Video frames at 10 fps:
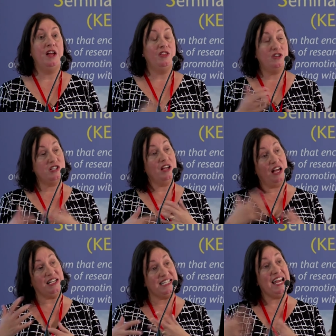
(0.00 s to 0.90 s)
there's a,
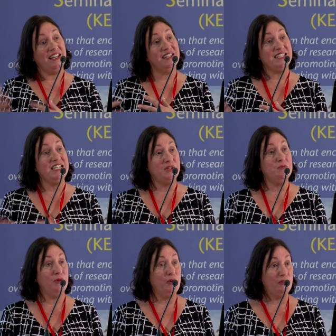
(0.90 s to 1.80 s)
a tendency to
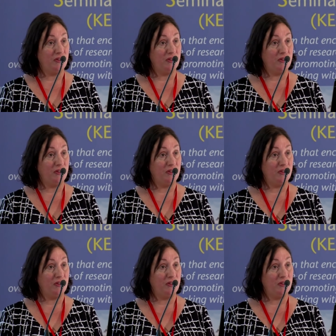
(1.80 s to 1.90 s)
move